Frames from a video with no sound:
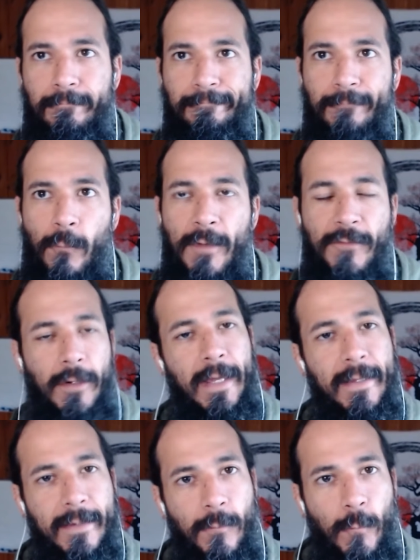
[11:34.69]
we
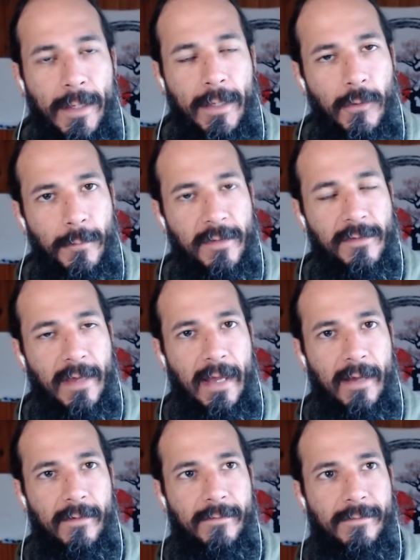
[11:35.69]
forget that we humans
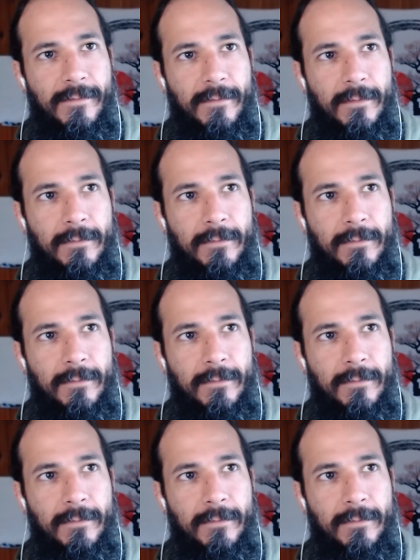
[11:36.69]
have